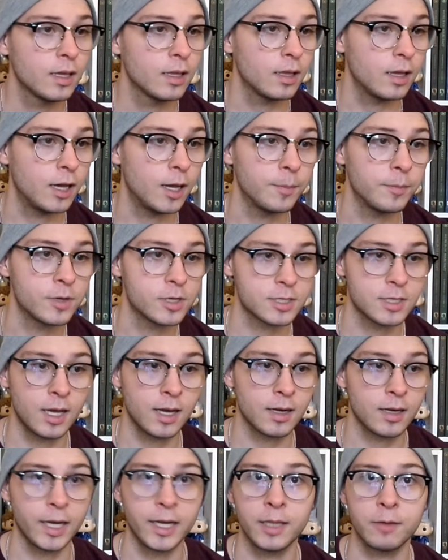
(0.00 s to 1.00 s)
I
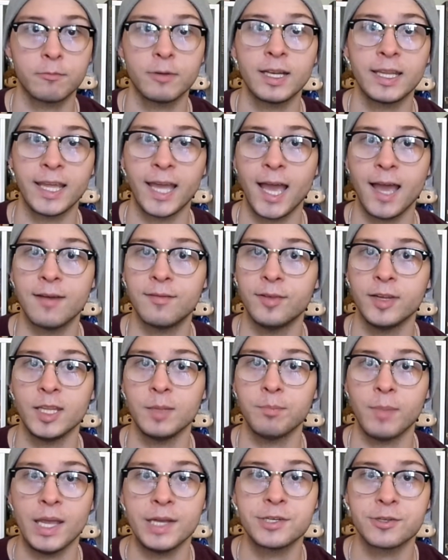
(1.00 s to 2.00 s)
didn't really have any
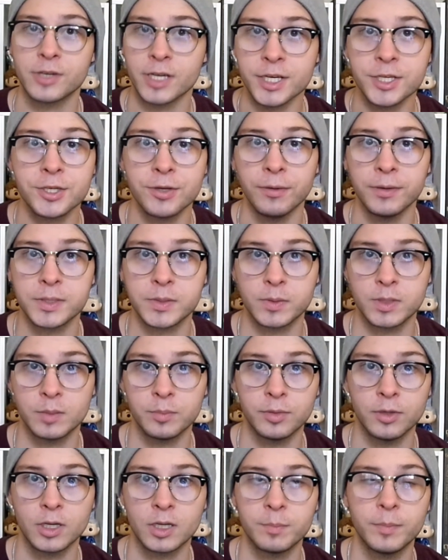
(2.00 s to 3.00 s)
major issues with the book.